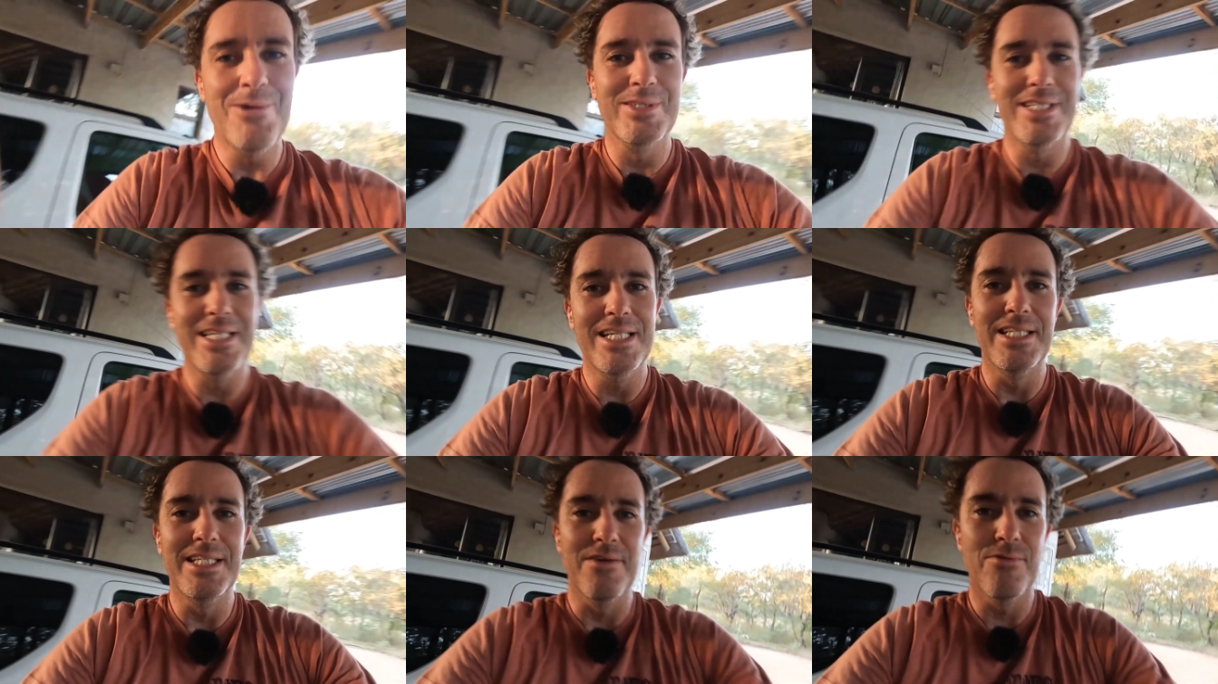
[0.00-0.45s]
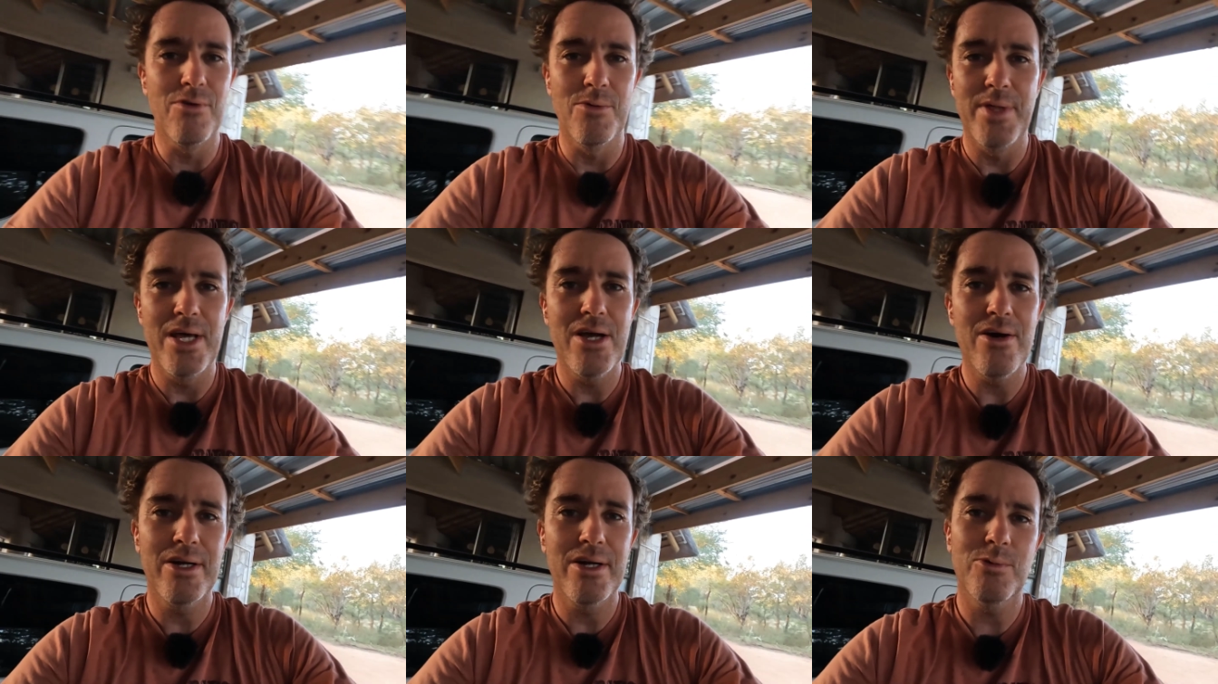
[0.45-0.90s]
easy. From
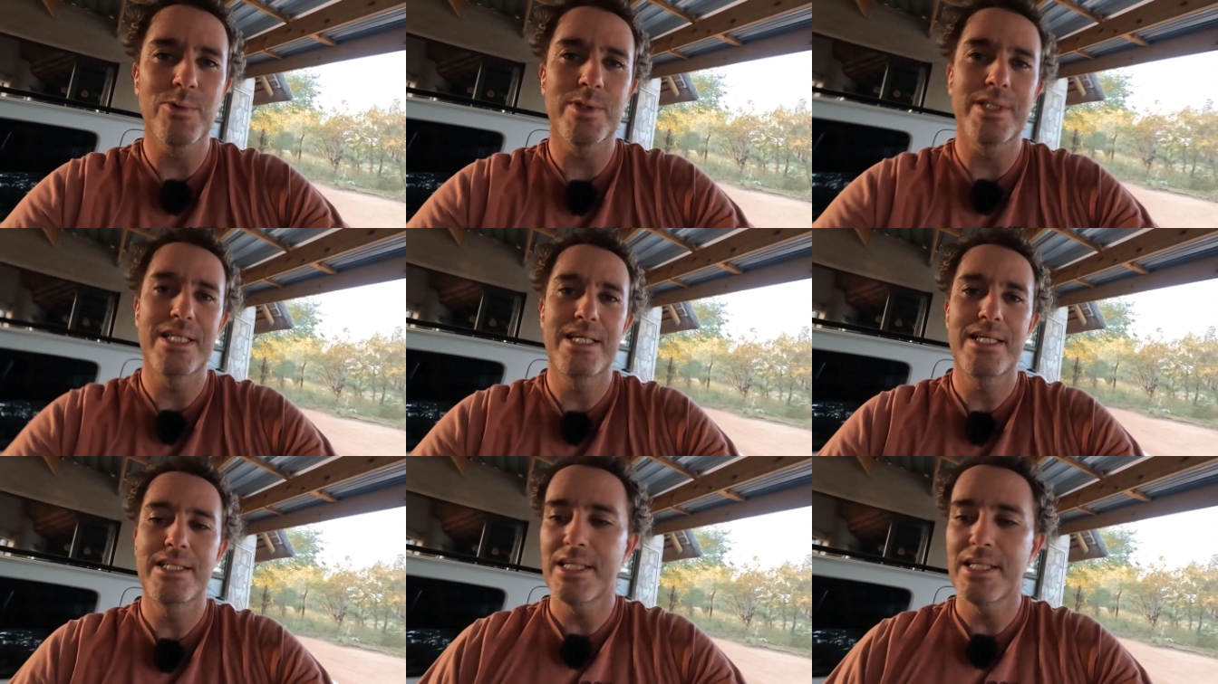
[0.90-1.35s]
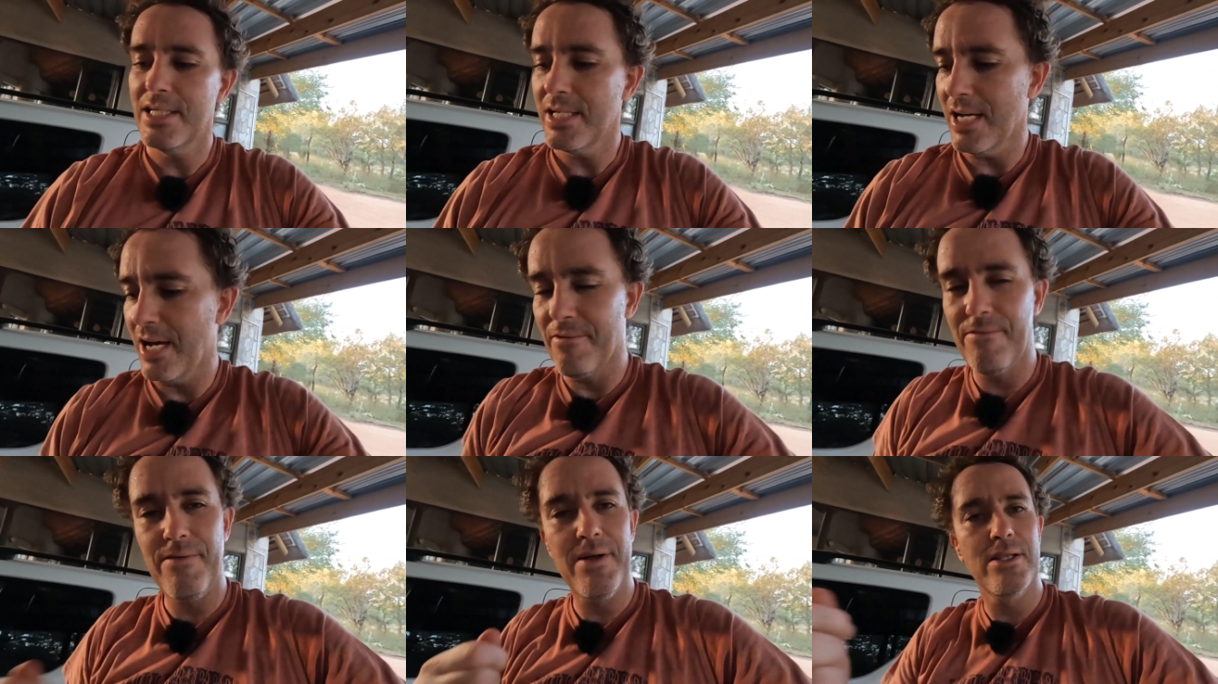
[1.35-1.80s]
there on it was easy.
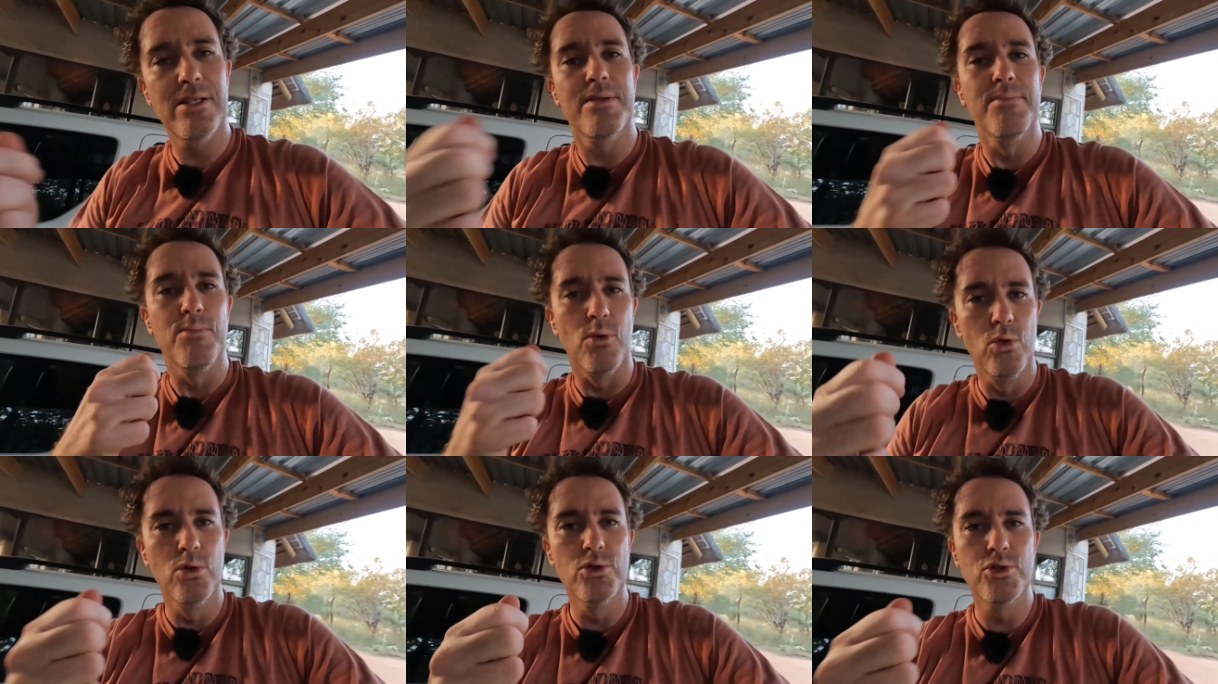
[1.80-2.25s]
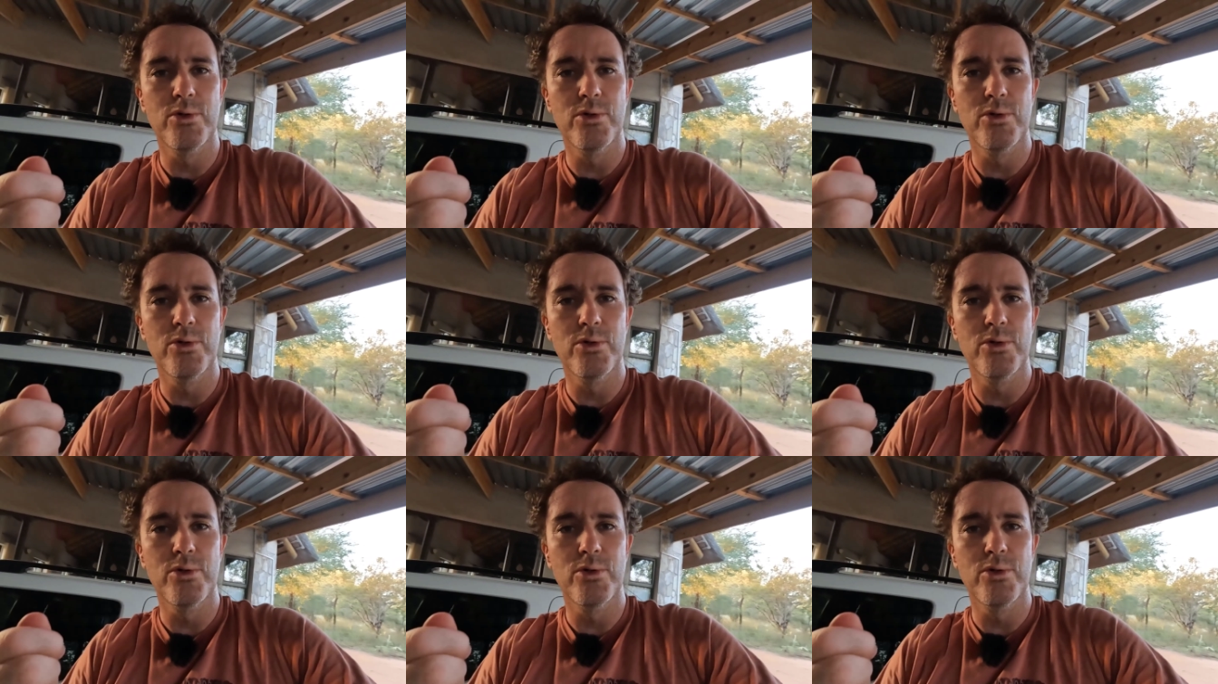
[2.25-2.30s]
I felt the ball